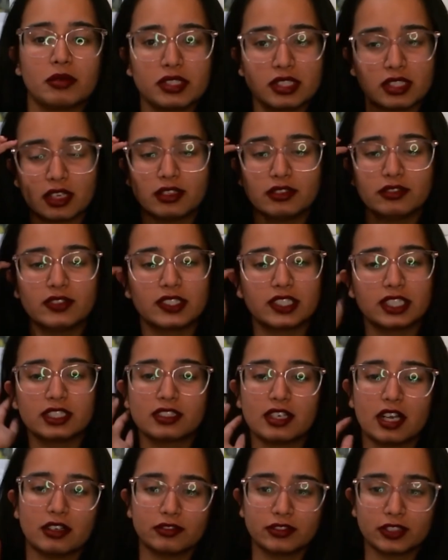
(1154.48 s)
started fitting
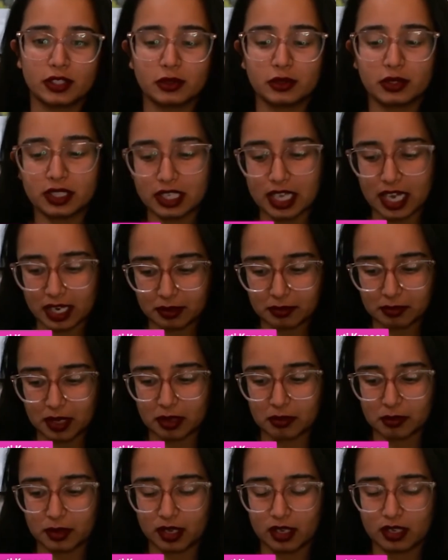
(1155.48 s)
GraphQL at
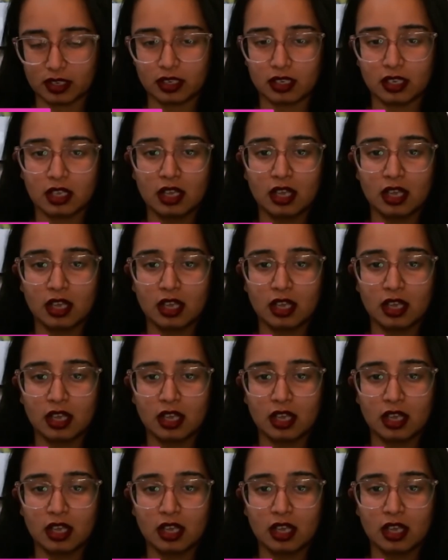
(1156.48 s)
PayPal.